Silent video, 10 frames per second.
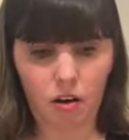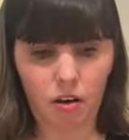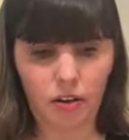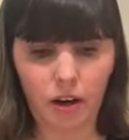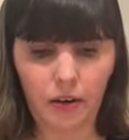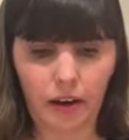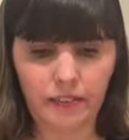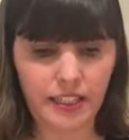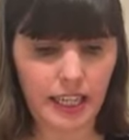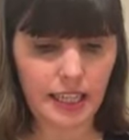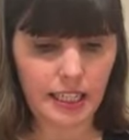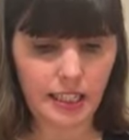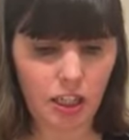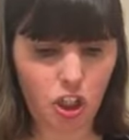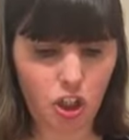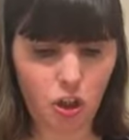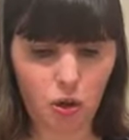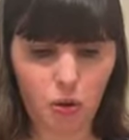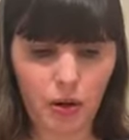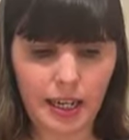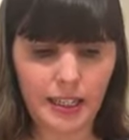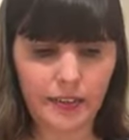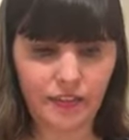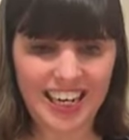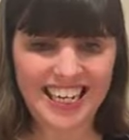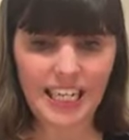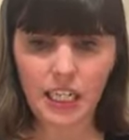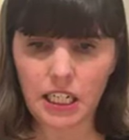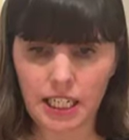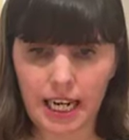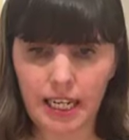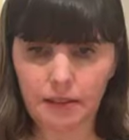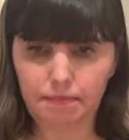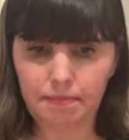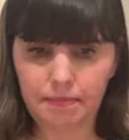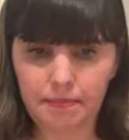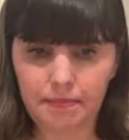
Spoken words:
Oh no, I've done this too far down.